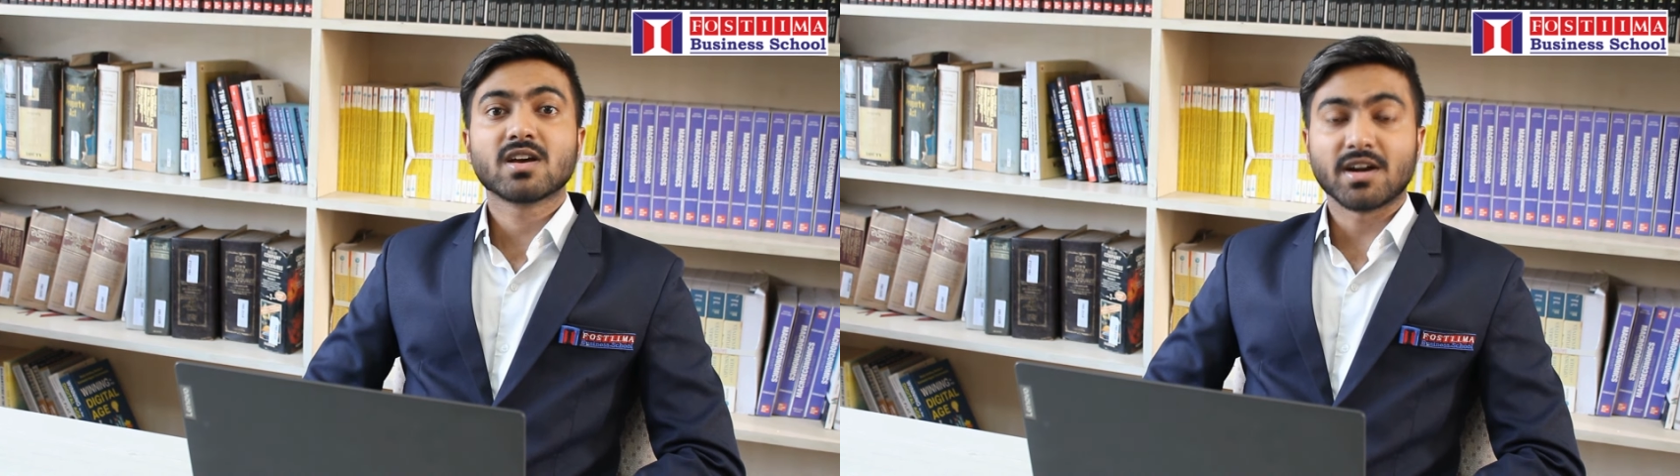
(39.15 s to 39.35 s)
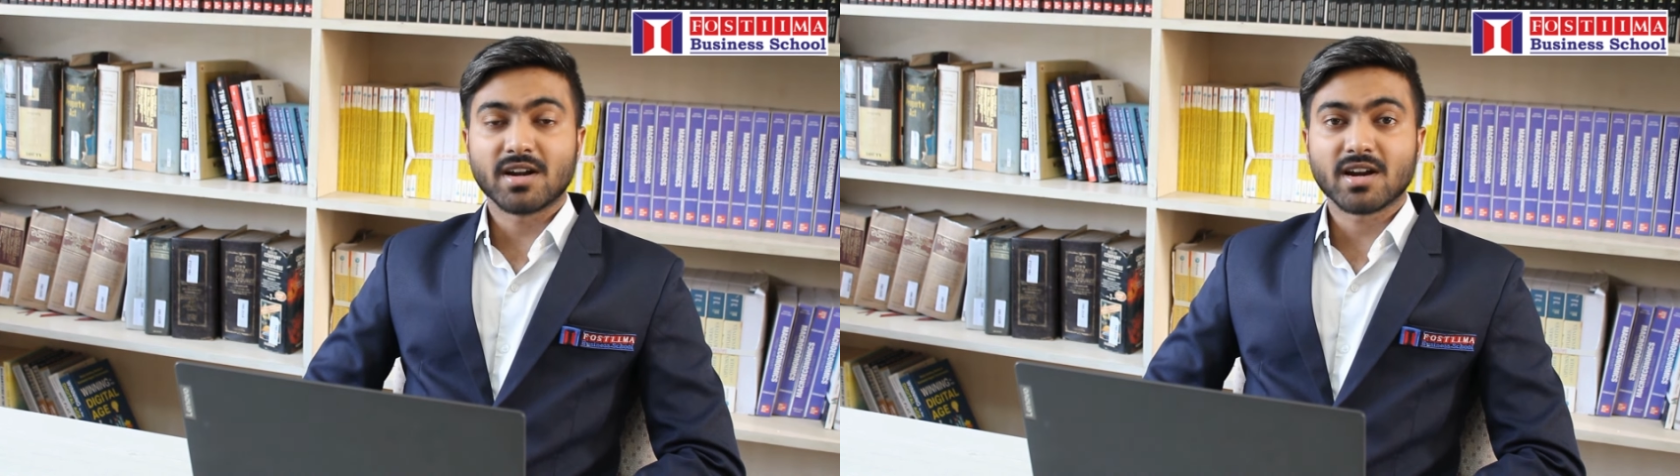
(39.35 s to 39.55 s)

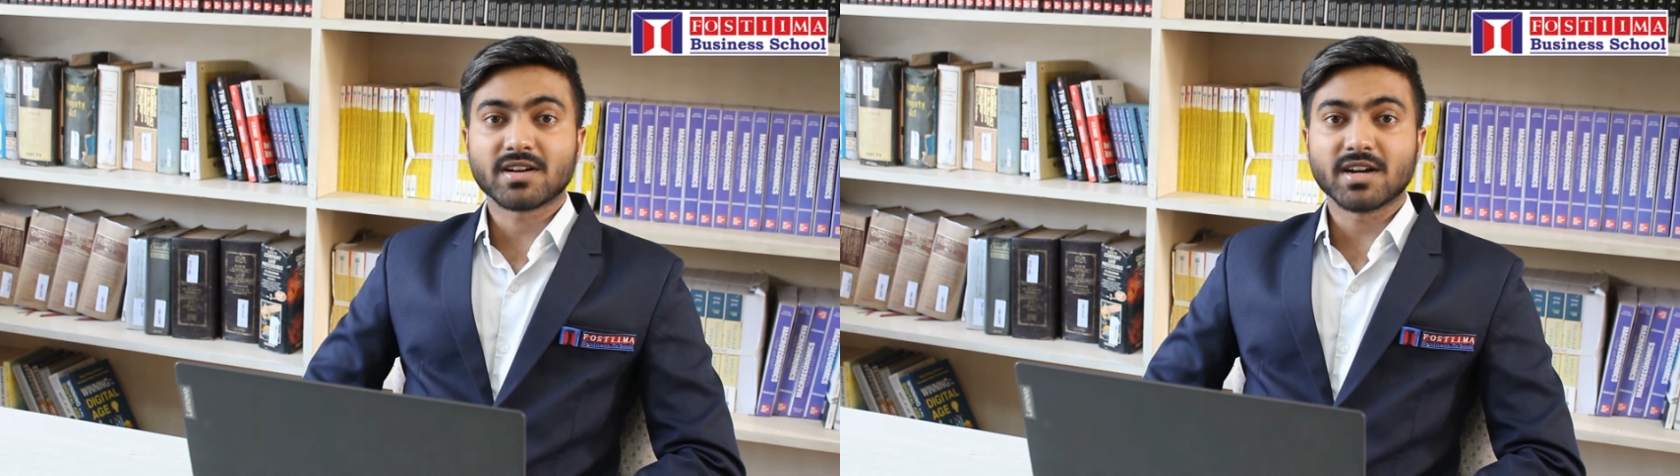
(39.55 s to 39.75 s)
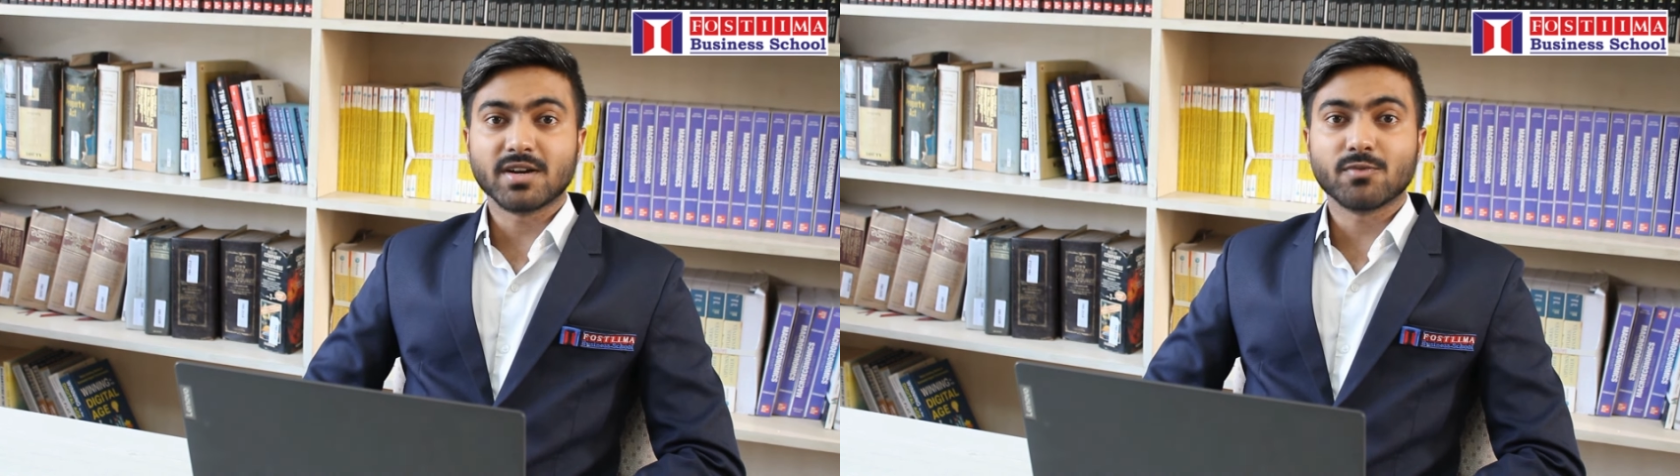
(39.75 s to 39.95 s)

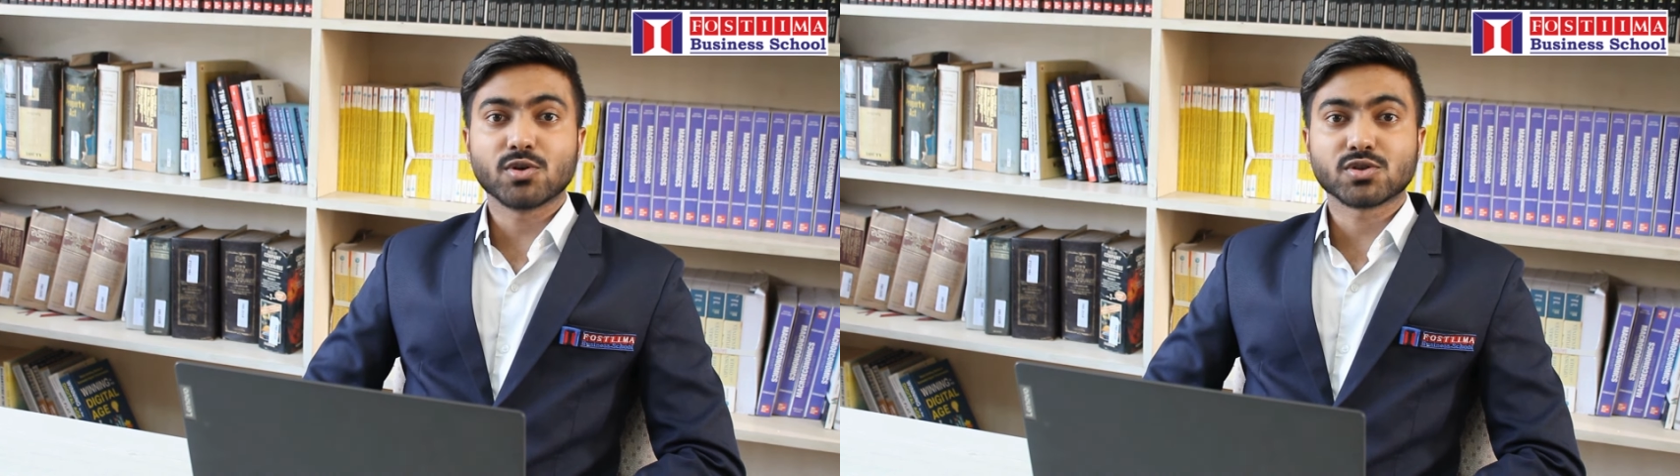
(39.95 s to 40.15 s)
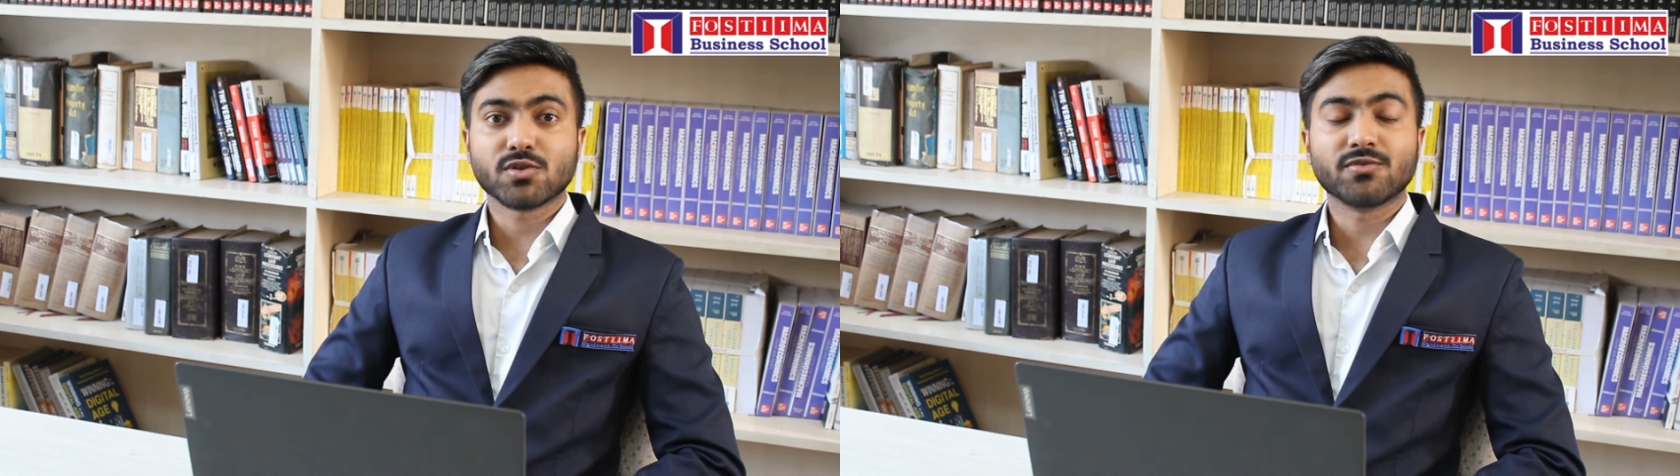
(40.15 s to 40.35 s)
conducted
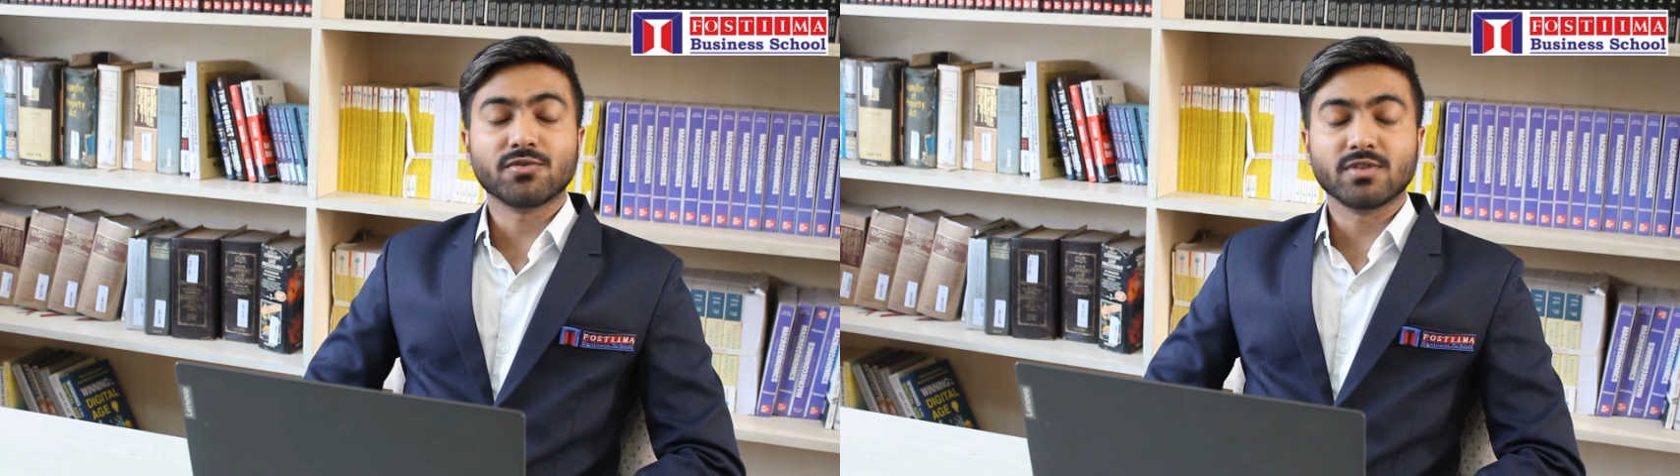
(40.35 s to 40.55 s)
was of